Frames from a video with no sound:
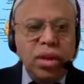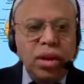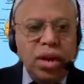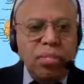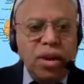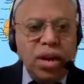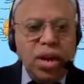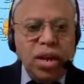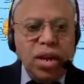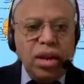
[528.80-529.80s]

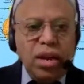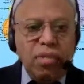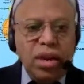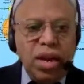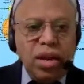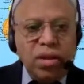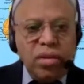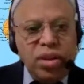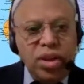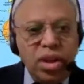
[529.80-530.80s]
Number 8,
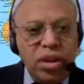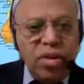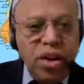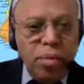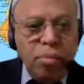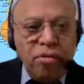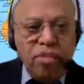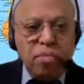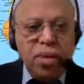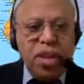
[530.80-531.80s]
freedom of
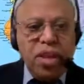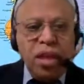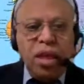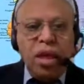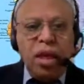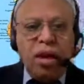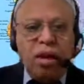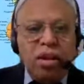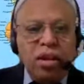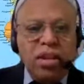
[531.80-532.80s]
speech.
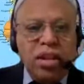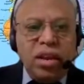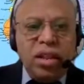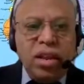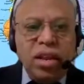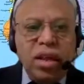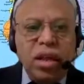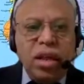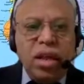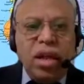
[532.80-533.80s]
All citizens
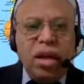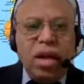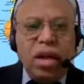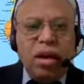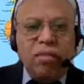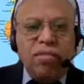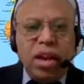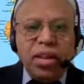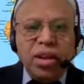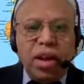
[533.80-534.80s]
of the
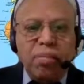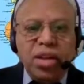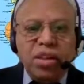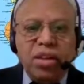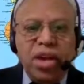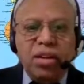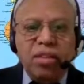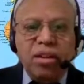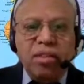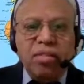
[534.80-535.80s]
Islamic
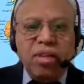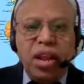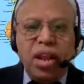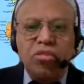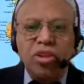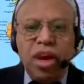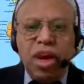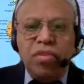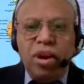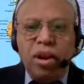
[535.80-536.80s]
states shall enjoy
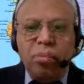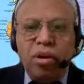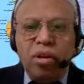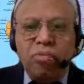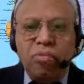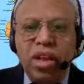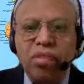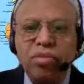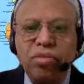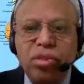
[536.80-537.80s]
freedom of
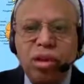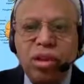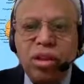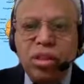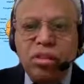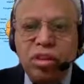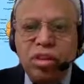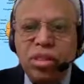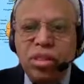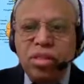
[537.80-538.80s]
belief, thought,
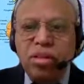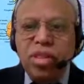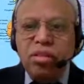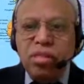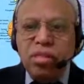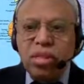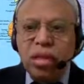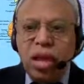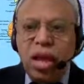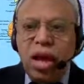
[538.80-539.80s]
conscience,
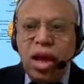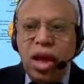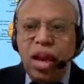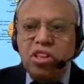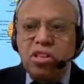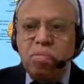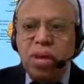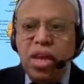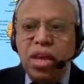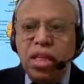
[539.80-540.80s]
and
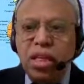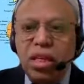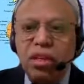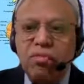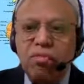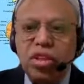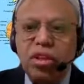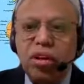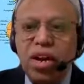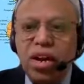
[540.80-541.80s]
speech
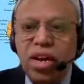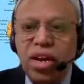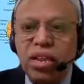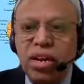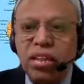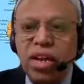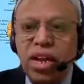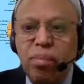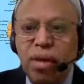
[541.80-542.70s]
without hurting others in a